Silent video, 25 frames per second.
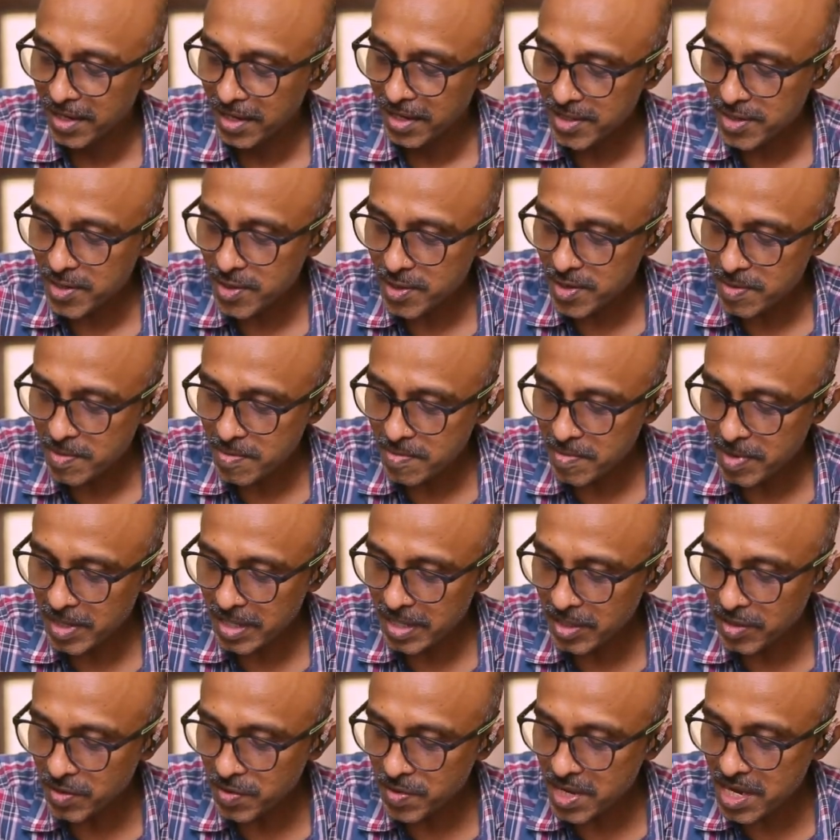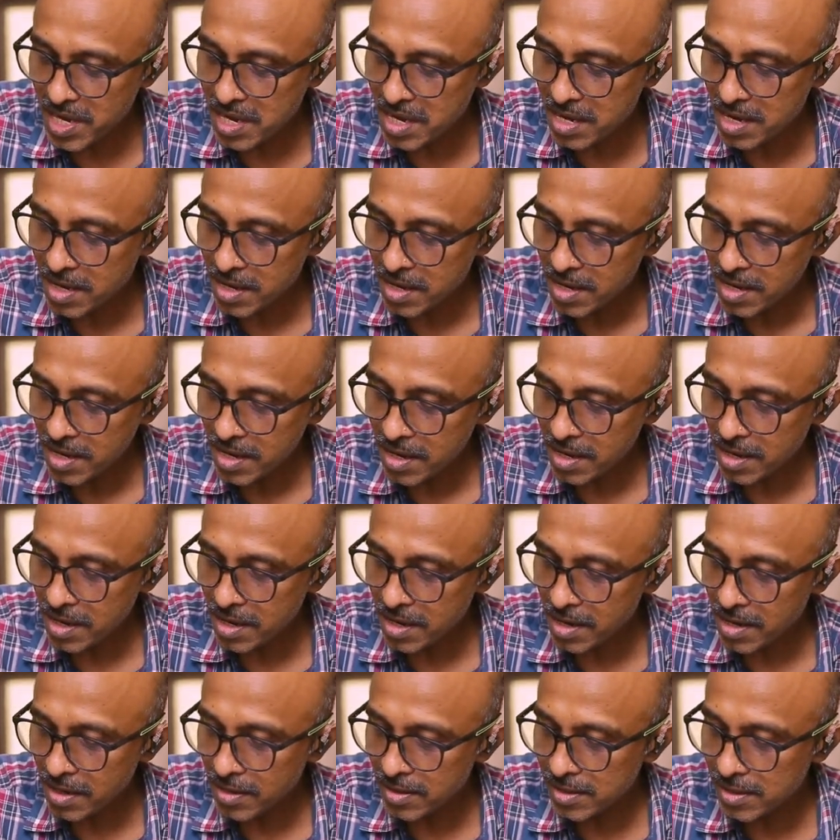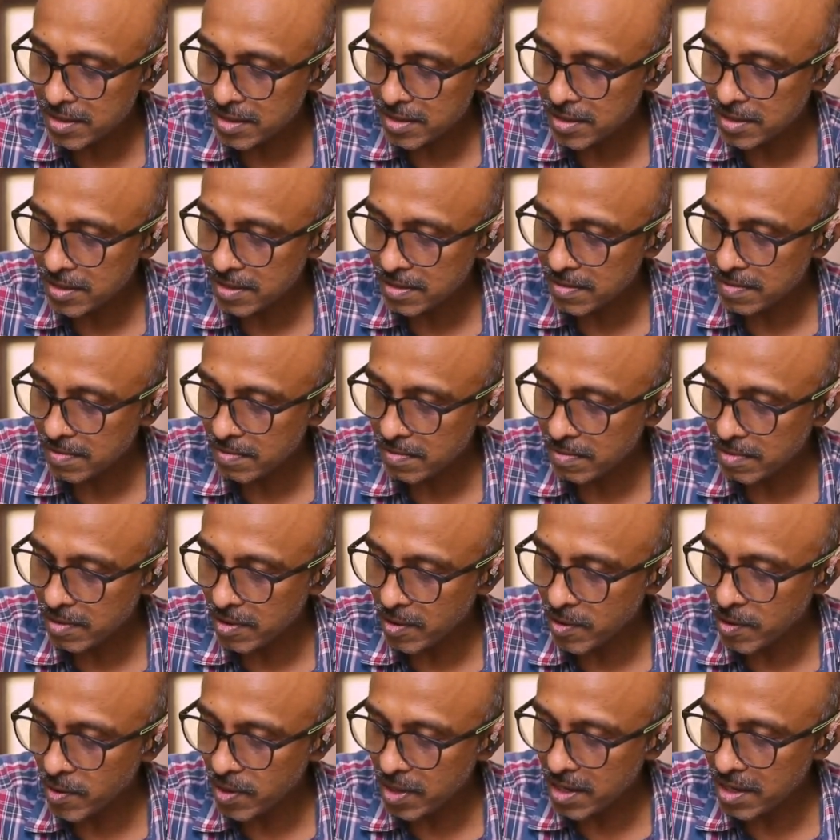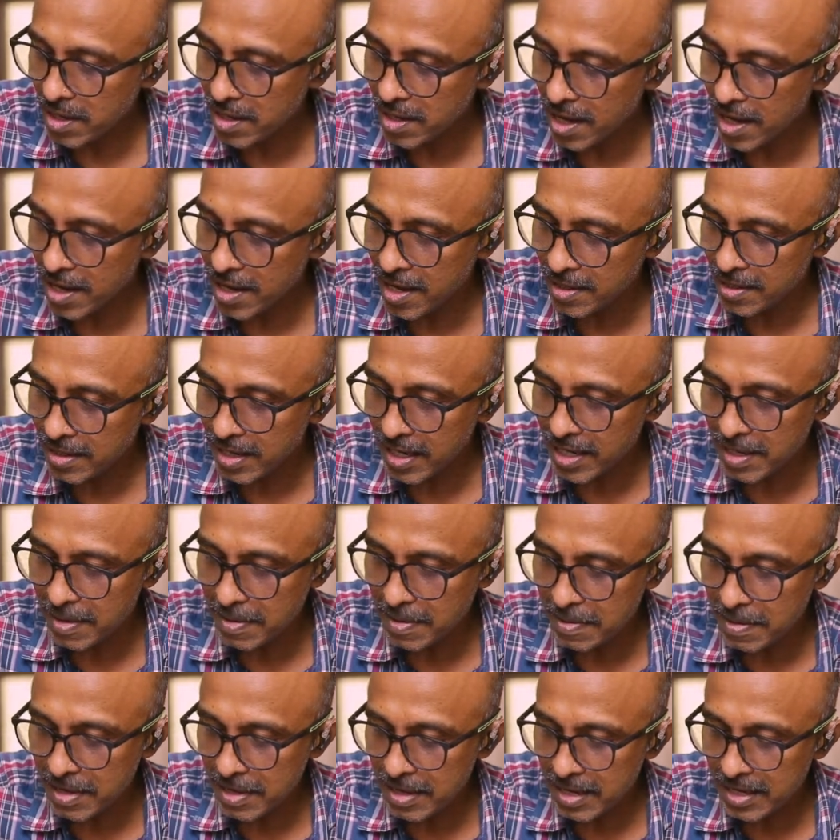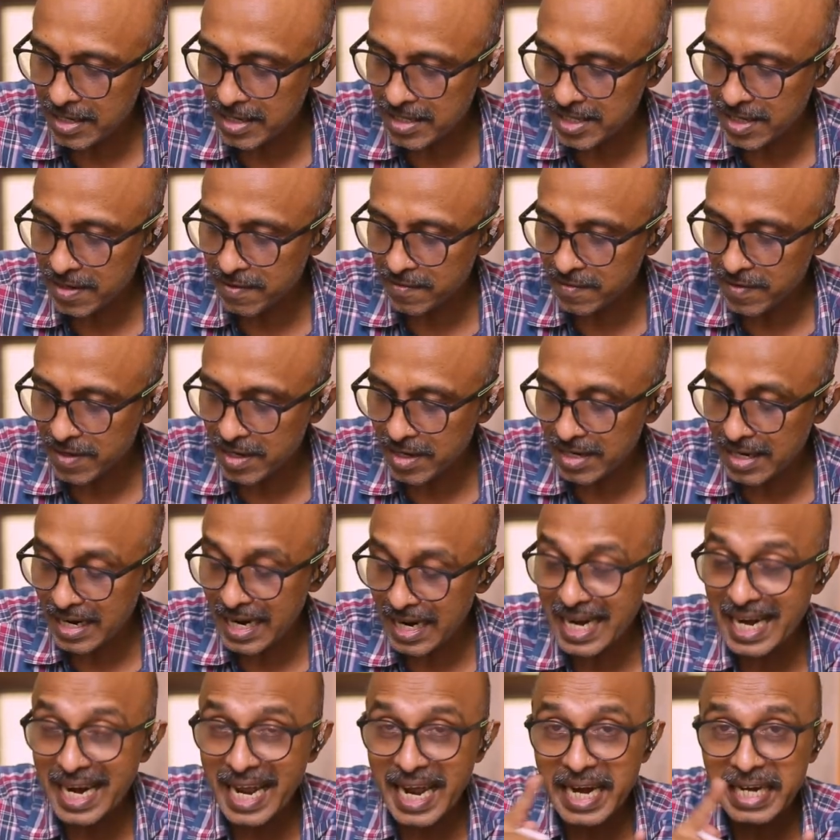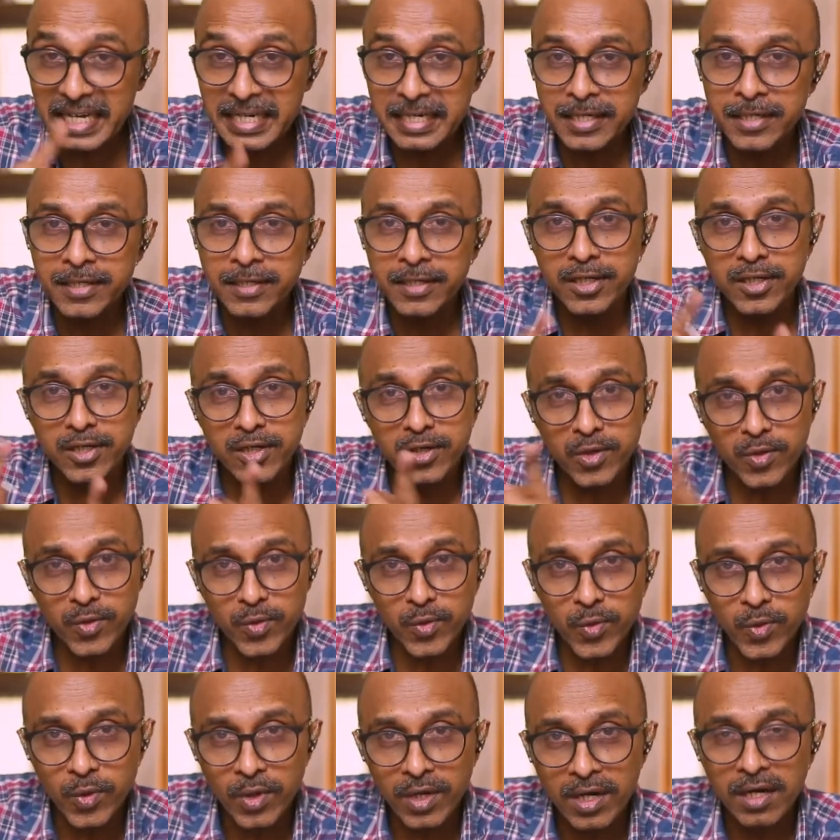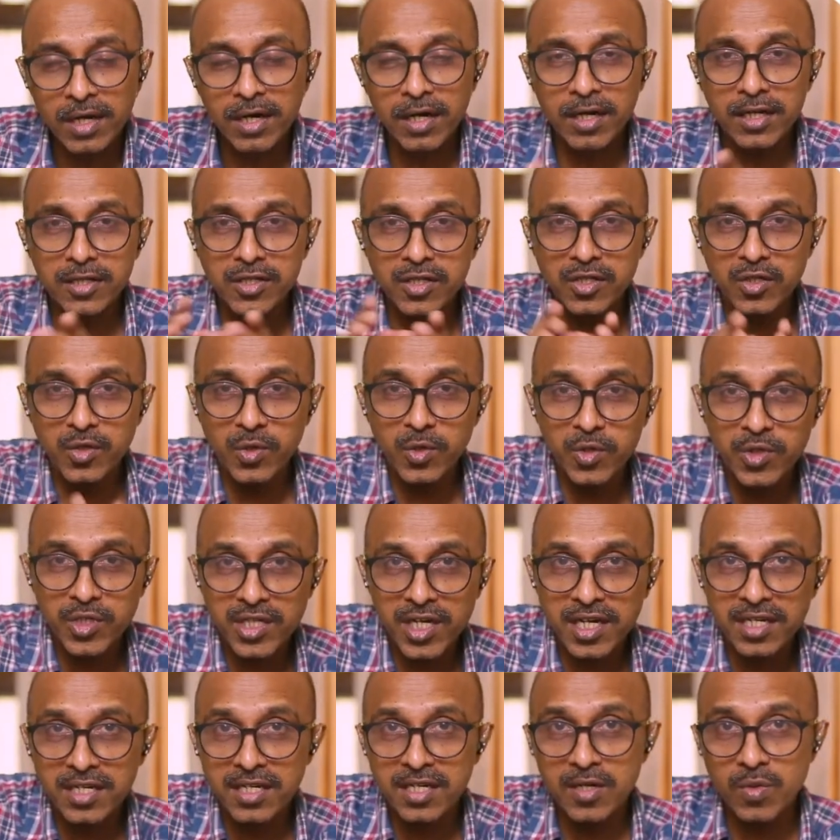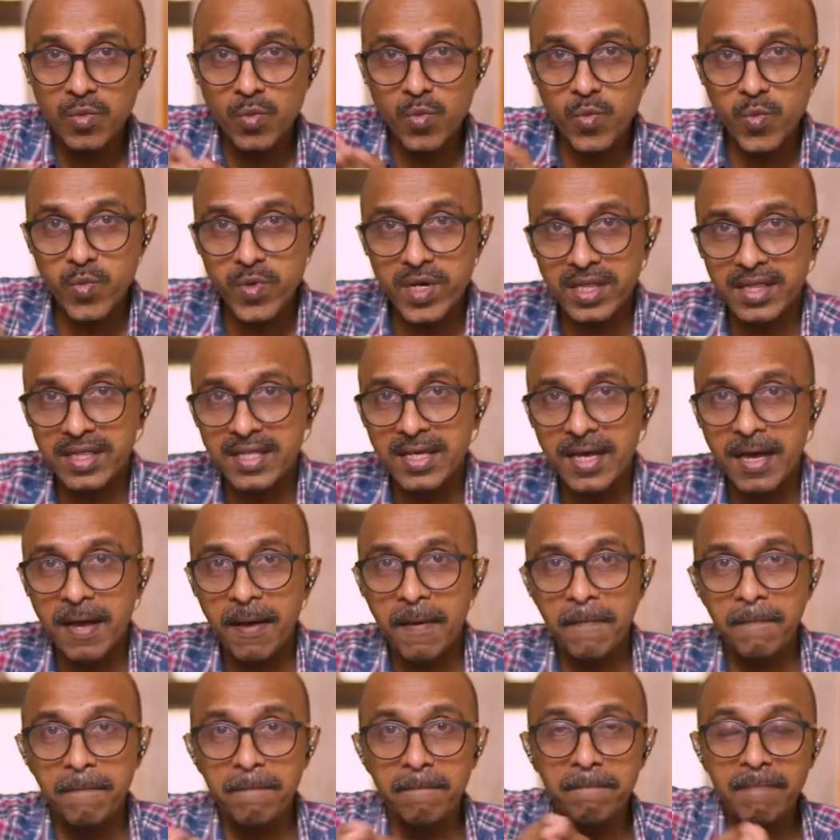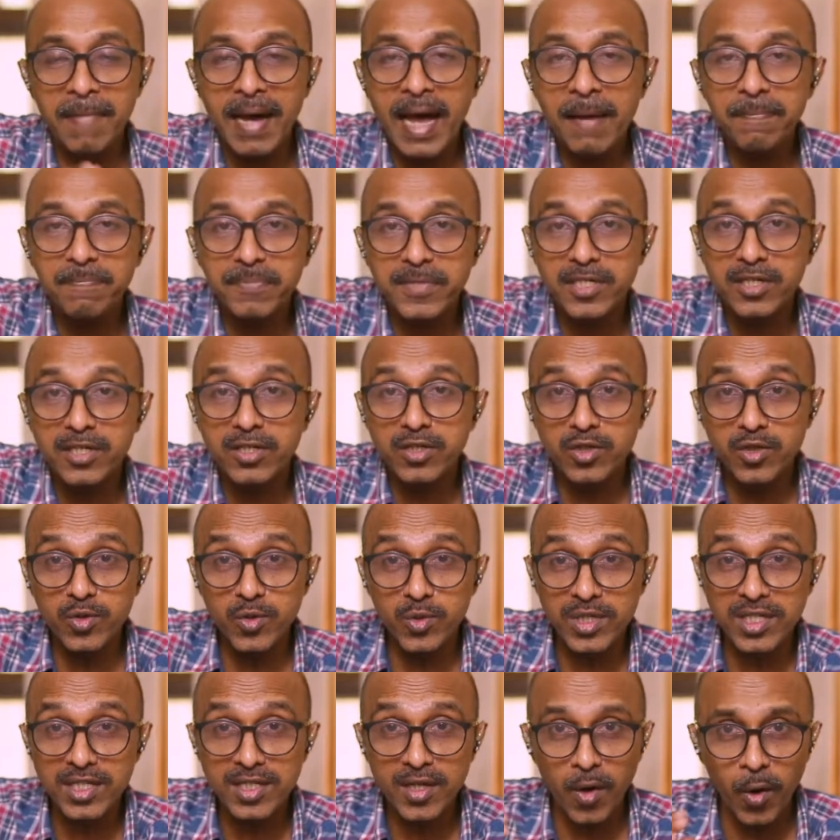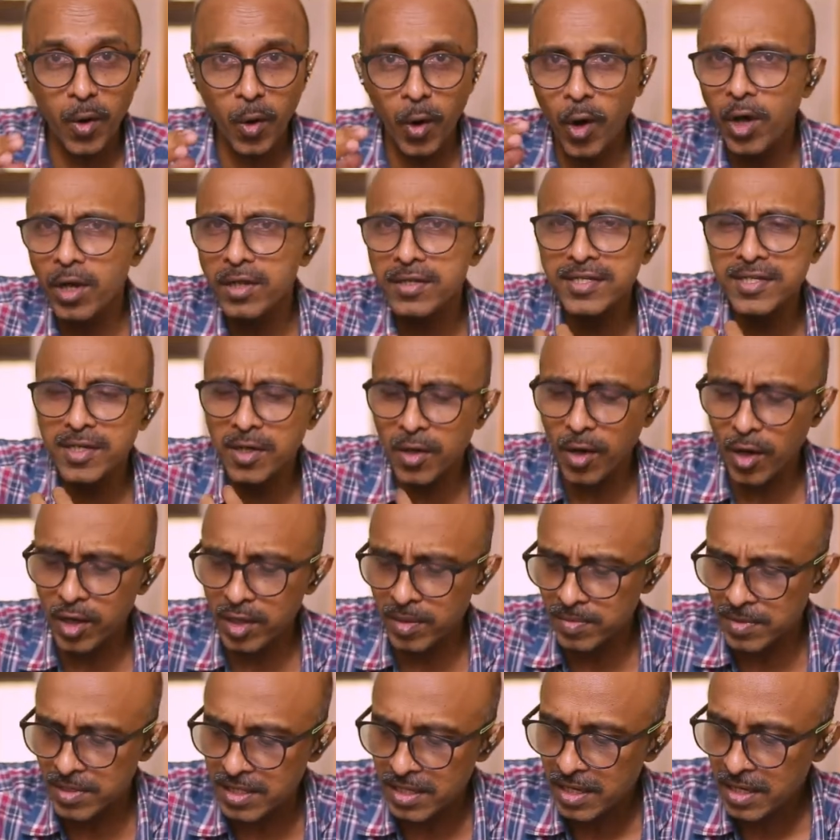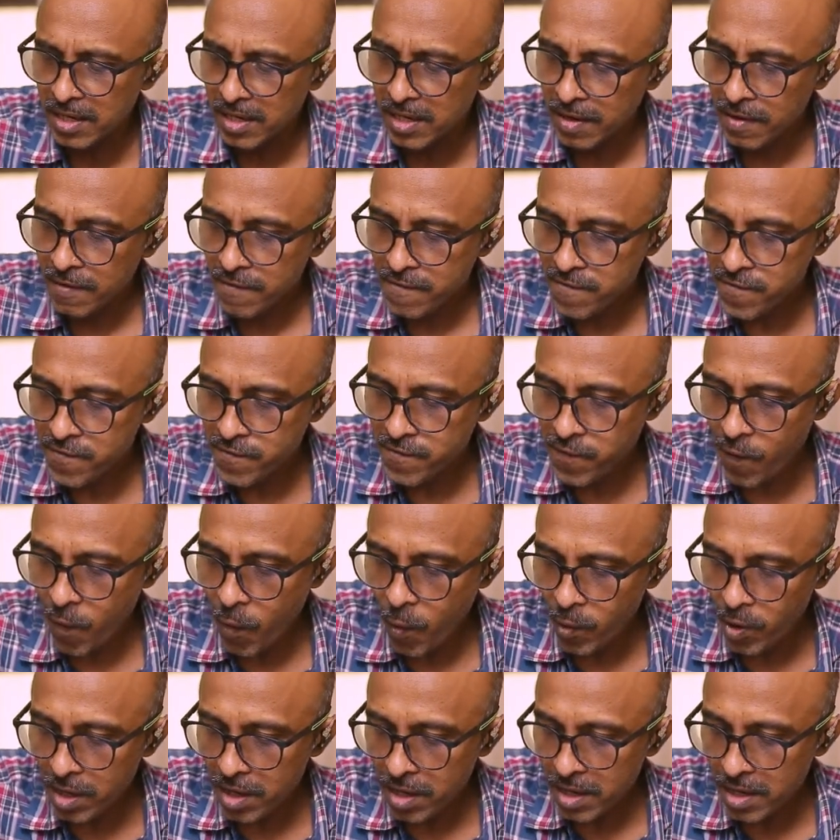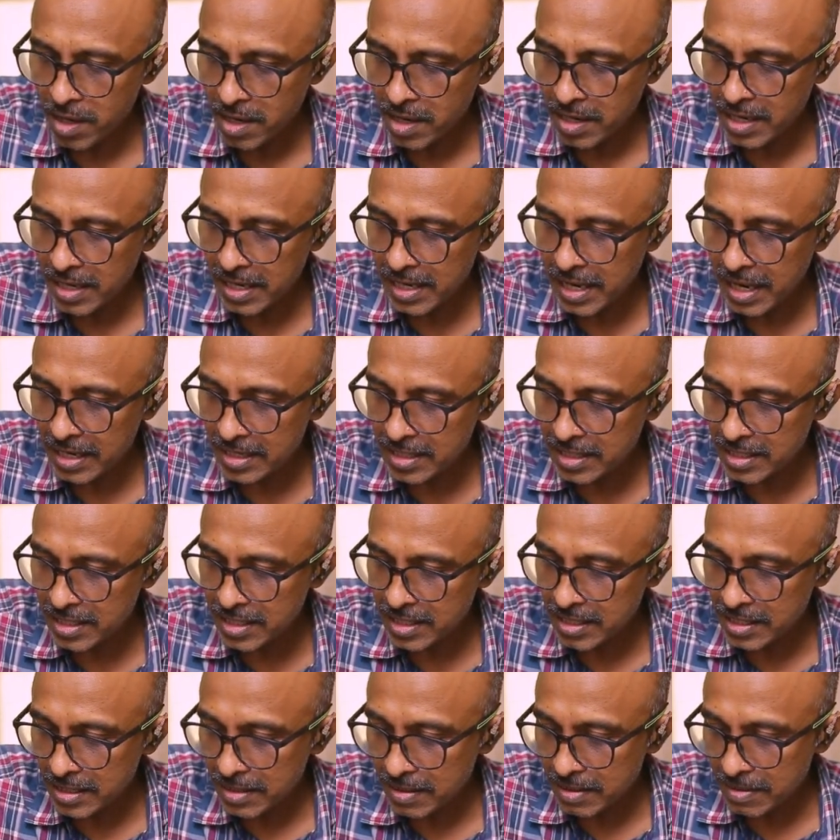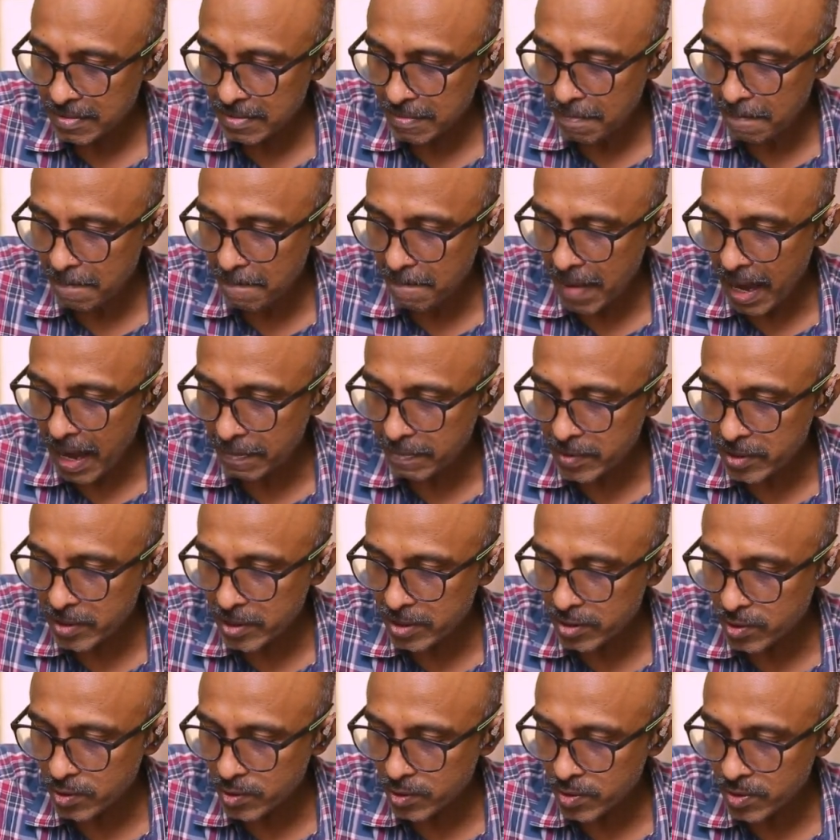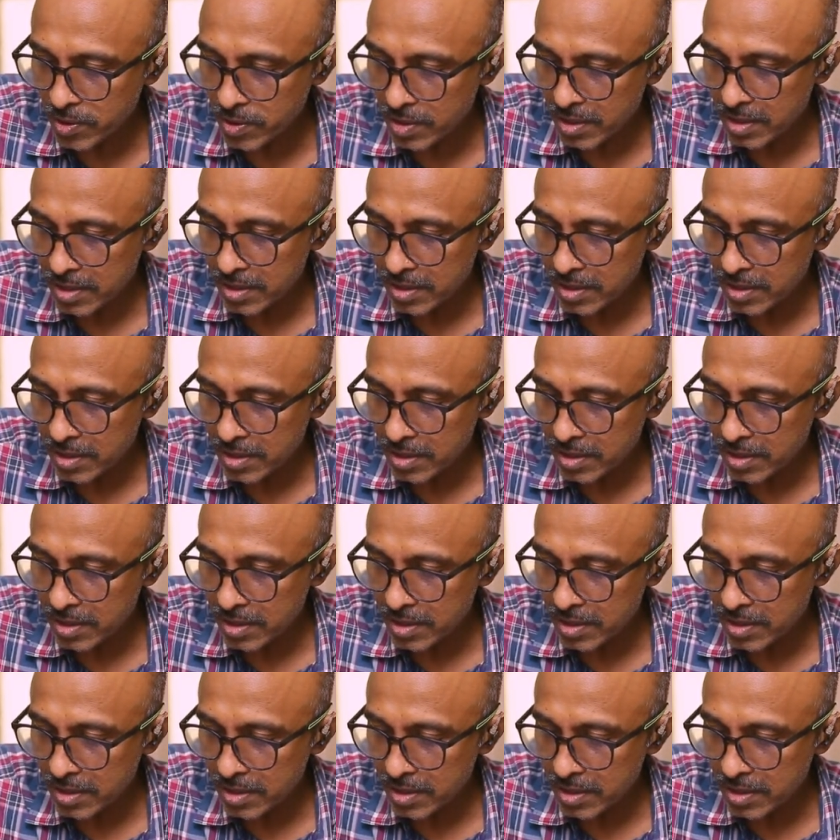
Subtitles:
So, but the 3 is going and getting, it's a related to, associated with, mapped to. These are all synonyms. 4 gets mapped to